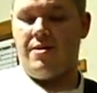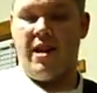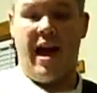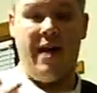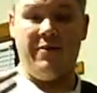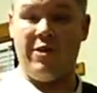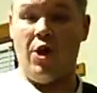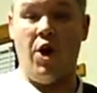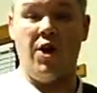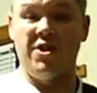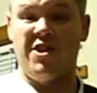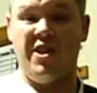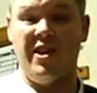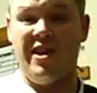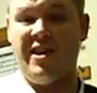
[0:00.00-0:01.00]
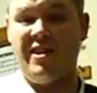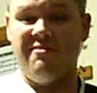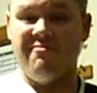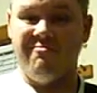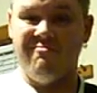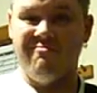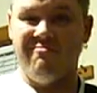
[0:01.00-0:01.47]
I haven't lost it yet.
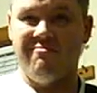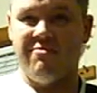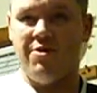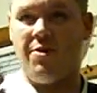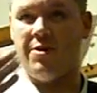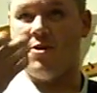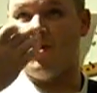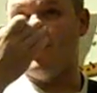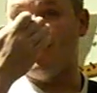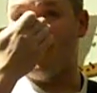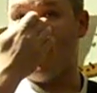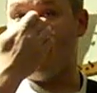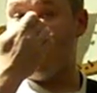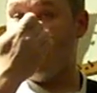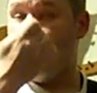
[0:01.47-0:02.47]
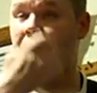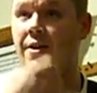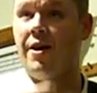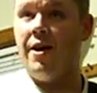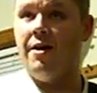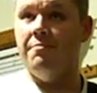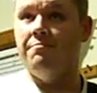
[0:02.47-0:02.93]
It's always a good sign.
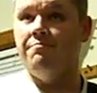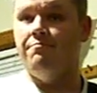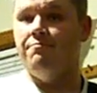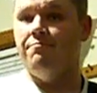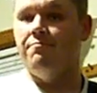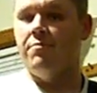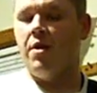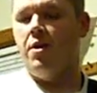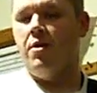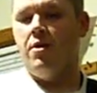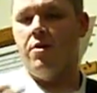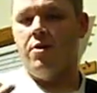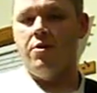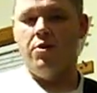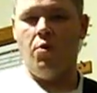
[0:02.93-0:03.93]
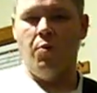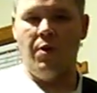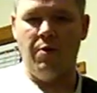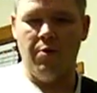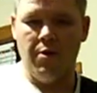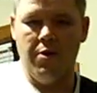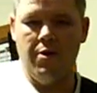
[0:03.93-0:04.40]
So
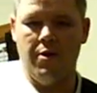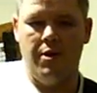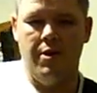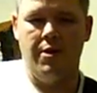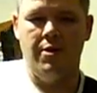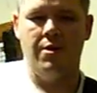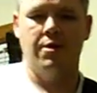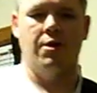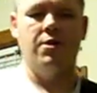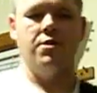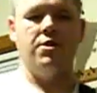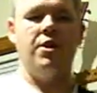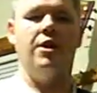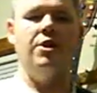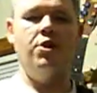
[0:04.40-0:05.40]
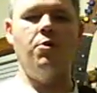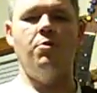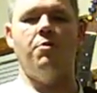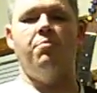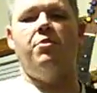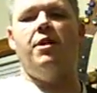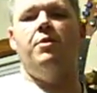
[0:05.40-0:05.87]
we will continue
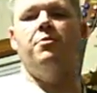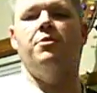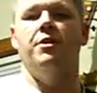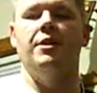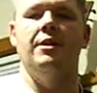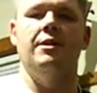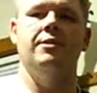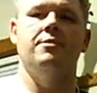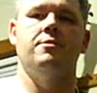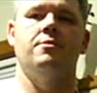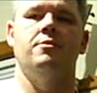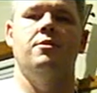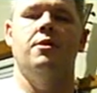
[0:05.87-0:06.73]
to play with these